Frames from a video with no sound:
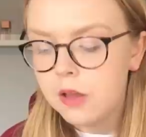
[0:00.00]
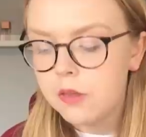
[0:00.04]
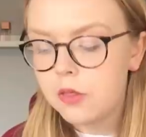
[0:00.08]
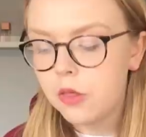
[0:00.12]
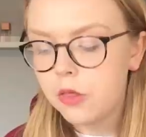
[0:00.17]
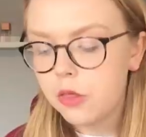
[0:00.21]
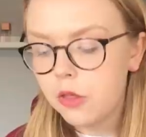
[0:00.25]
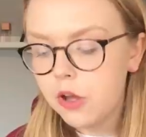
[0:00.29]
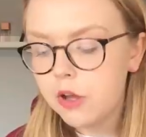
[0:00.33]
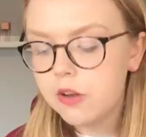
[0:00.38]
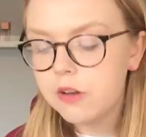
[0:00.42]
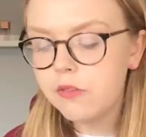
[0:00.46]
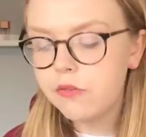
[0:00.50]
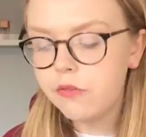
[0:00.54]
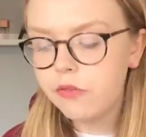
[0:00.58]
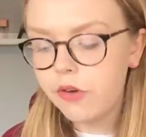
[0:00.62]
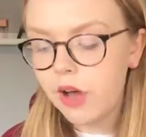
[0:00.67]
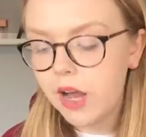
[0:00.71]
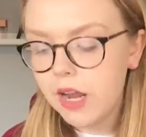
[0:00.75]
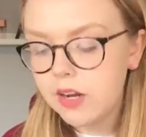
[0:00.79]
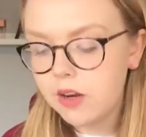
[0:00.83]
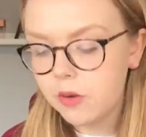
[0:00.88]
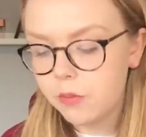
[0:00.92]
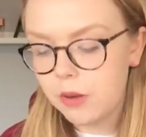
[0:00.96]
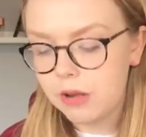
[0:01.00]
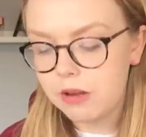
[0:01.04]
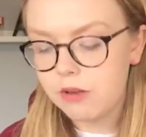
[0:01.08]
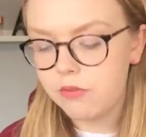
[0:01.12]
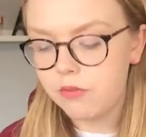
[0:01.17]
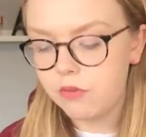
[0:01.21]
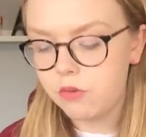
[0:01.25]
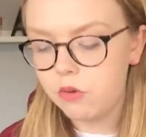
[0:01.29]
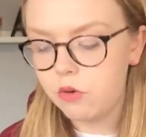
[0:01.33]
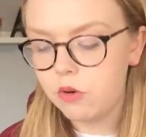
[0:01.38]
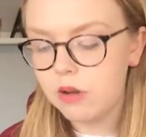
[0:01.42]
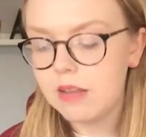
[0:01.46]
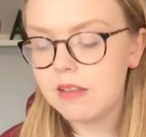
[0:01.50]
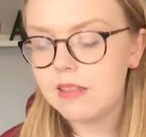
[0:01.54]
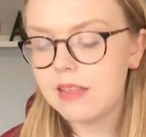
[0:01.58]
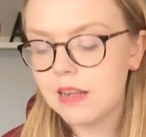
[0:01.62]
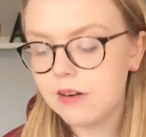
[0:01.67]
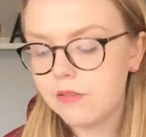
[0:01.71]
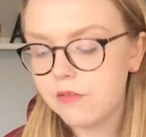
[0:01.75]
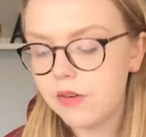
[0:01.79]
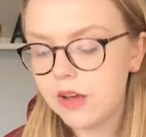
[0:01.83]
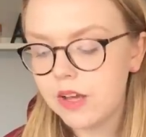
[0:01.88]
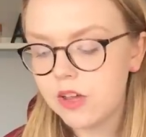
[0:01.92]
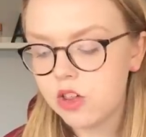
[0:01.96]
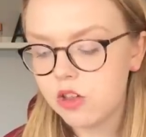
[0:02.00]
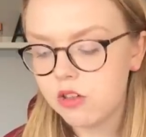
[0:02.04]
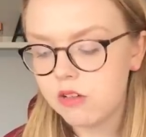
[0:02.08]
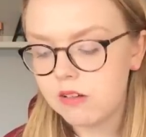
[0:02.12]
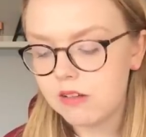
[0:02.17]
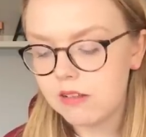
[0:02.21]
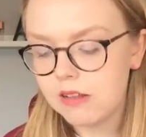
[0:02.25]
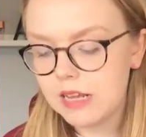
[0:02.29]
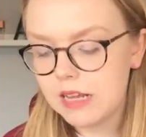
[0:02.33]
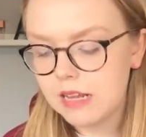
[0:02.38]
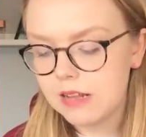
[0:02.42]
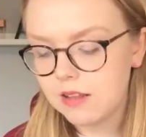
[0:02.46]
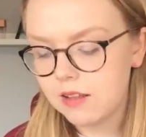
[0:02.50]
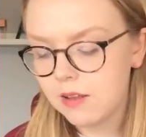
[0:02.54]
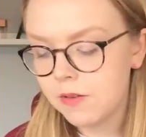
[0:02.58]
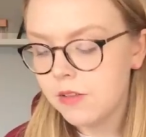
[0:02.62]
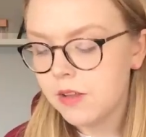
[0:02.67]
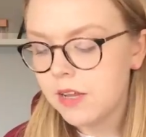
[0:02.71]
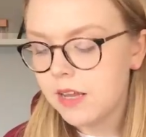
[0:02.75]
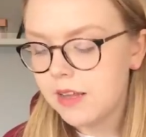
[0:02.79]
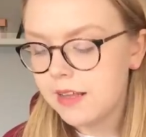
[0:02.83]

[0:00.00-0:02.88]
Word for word: The third and final metaphor is the infectious disease.